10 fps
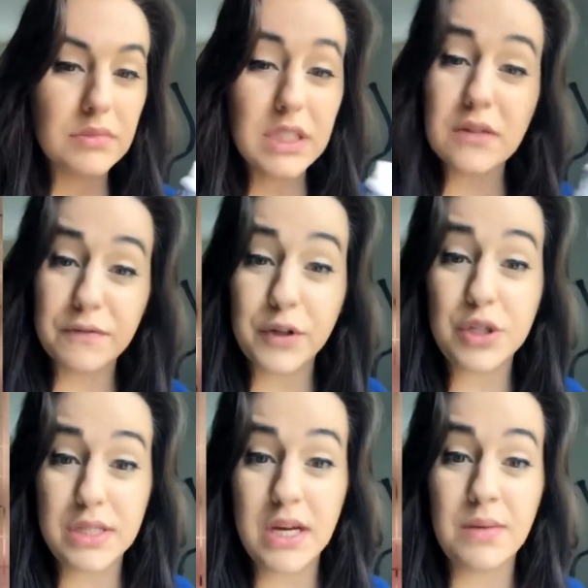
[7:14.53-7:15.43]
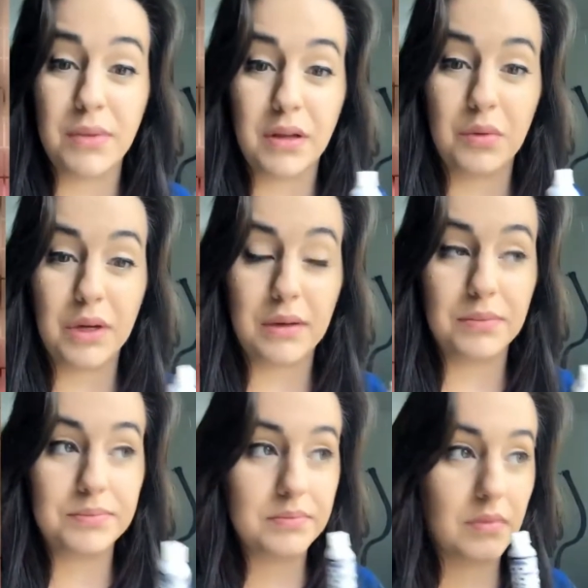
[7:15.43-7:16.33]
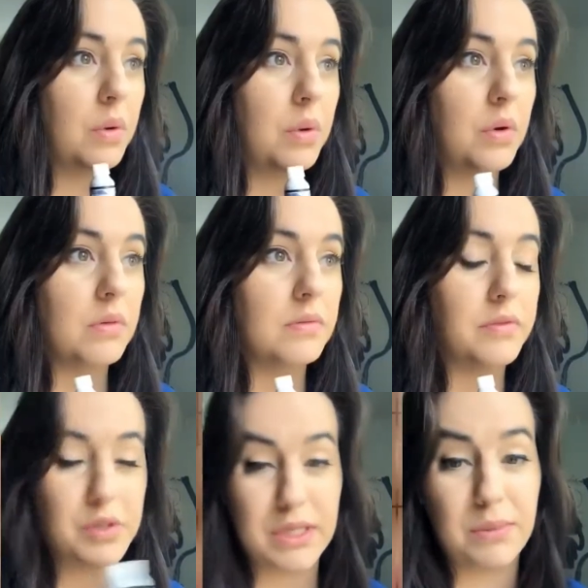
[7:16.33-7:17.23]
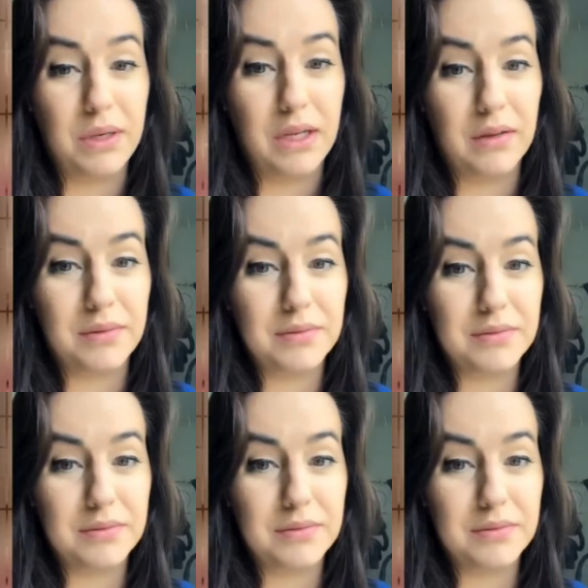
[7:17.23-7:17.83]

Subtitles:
This is the first time, by the way, for CBD